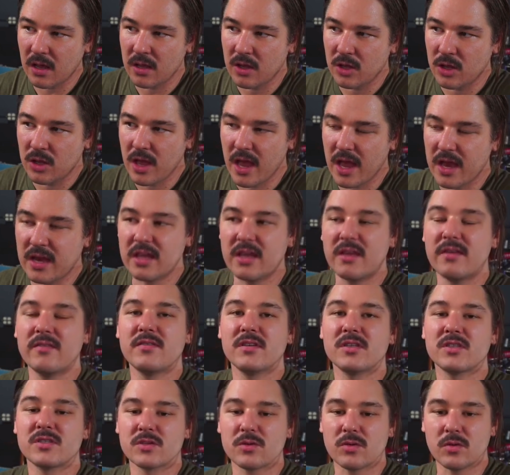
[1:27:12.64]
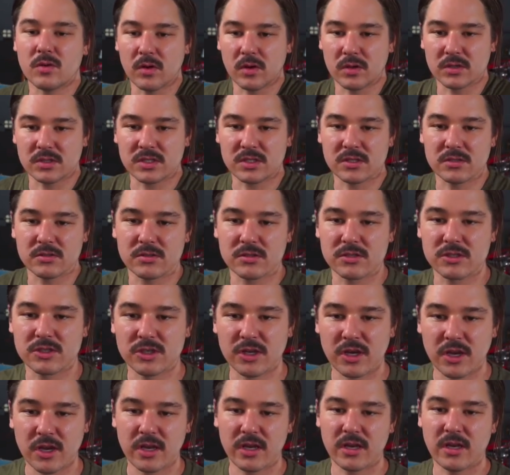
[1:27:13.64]
any of the schools, you
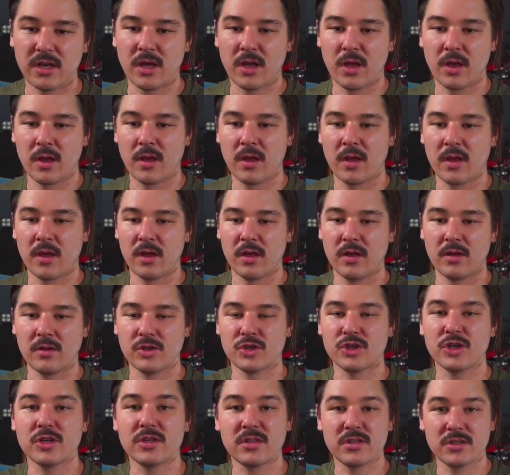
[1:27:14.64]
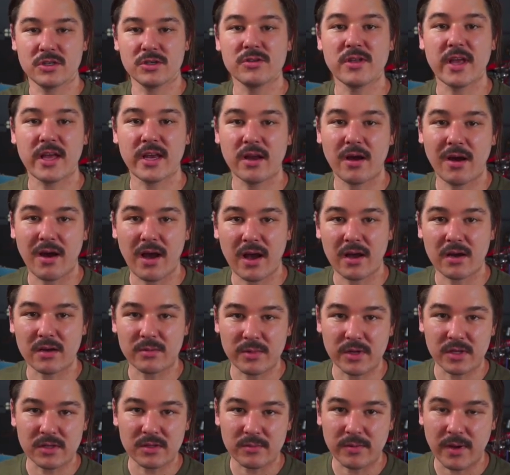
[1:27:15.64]
should, do they know how to
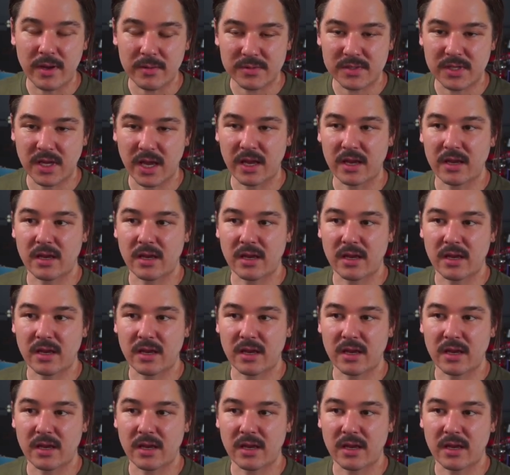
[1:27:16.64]
build a website?